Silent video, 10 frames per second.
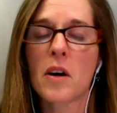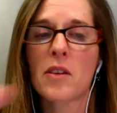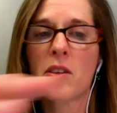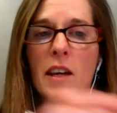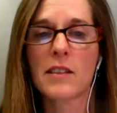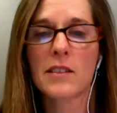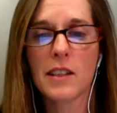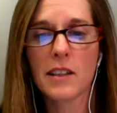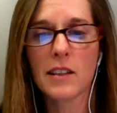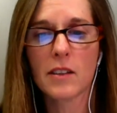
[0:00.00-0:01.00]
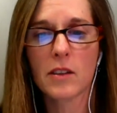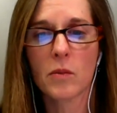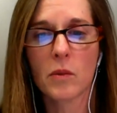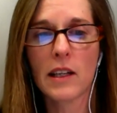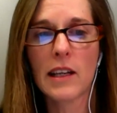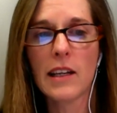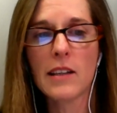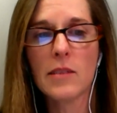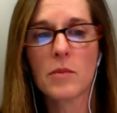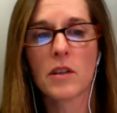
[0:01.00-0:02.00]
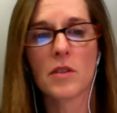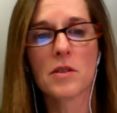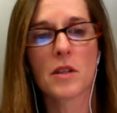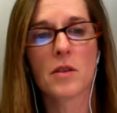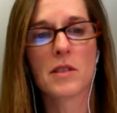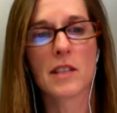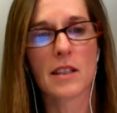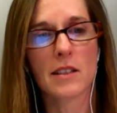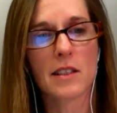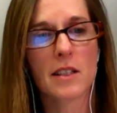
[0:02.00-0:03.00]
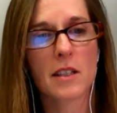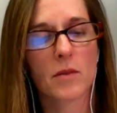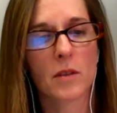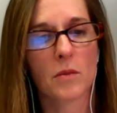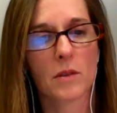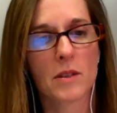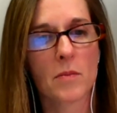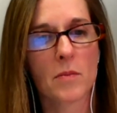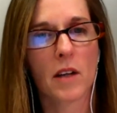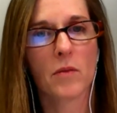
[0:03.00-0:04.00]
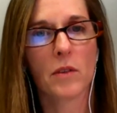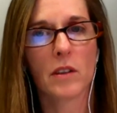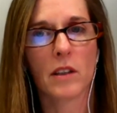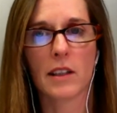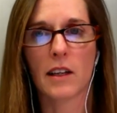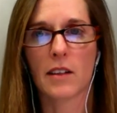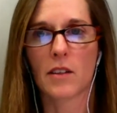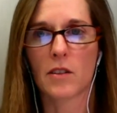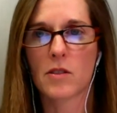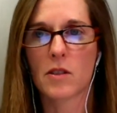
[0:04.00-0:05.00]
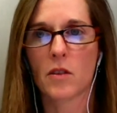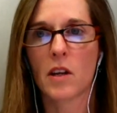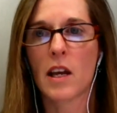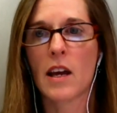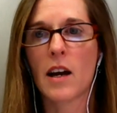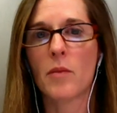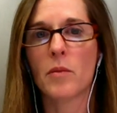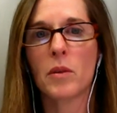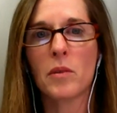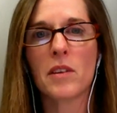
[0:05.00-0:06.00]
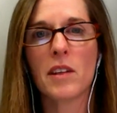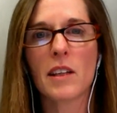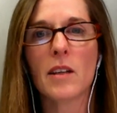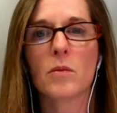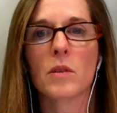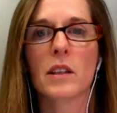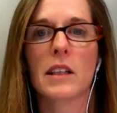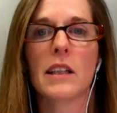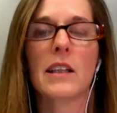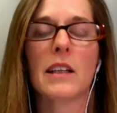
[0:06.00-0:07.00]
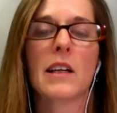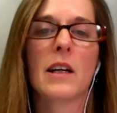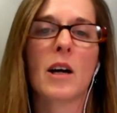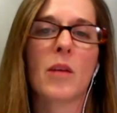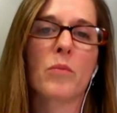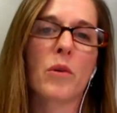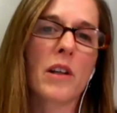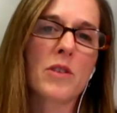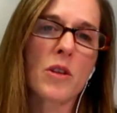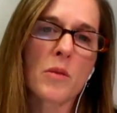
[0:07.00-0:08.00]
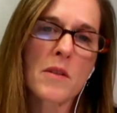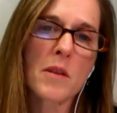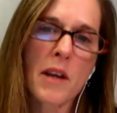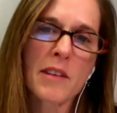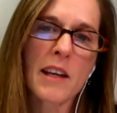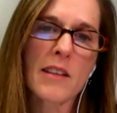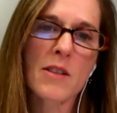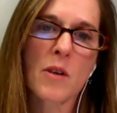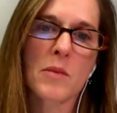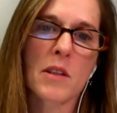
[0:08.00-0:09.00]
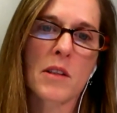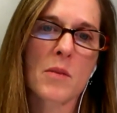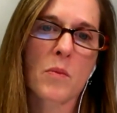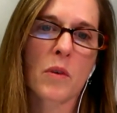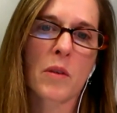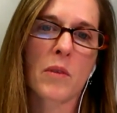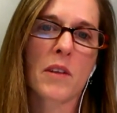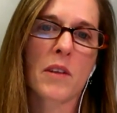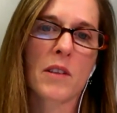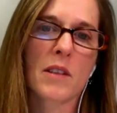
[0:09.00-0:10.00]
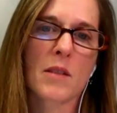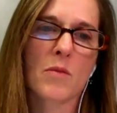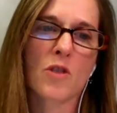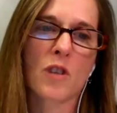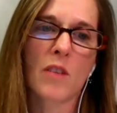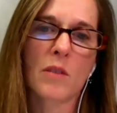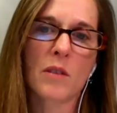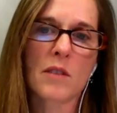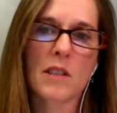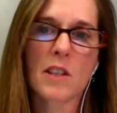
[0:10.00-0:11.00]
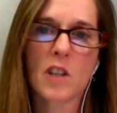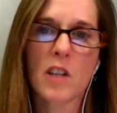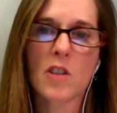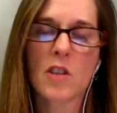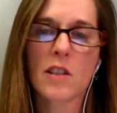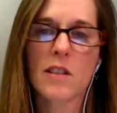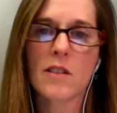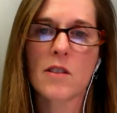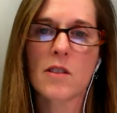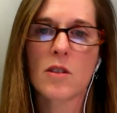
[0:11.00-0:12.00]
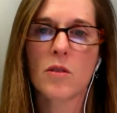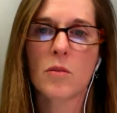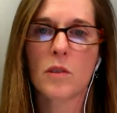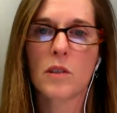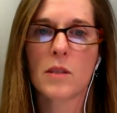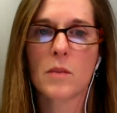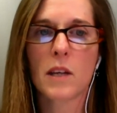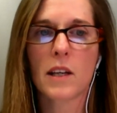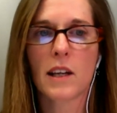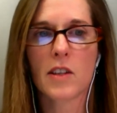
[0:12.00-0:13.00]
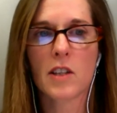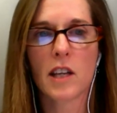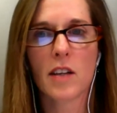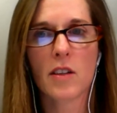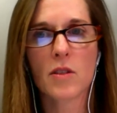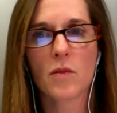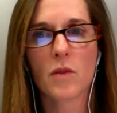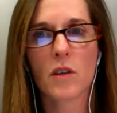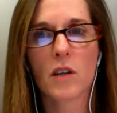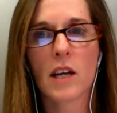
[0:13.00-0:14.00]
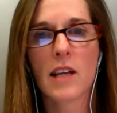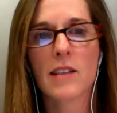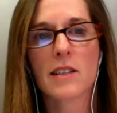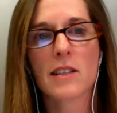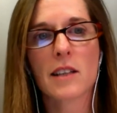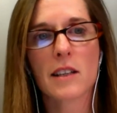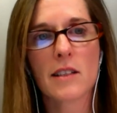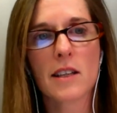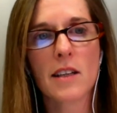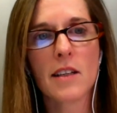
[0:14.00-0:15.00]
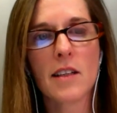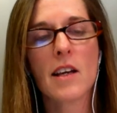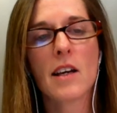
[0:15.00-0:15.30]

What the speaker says: authentic on the one hand, but also sensitive and respectful on the other. So, and we've been thinking in really broad terms about that. So up to this point, we've given some general suggestions to participating educators for discussing